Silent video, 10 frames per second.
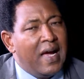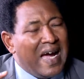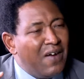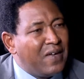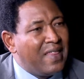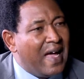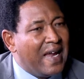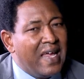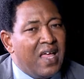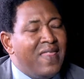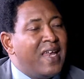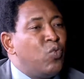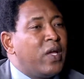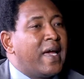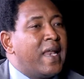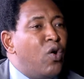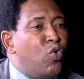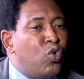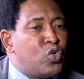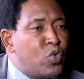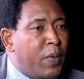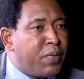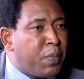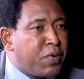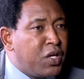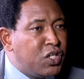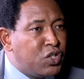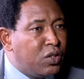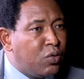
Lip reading: After that, then we can now go to appropriation,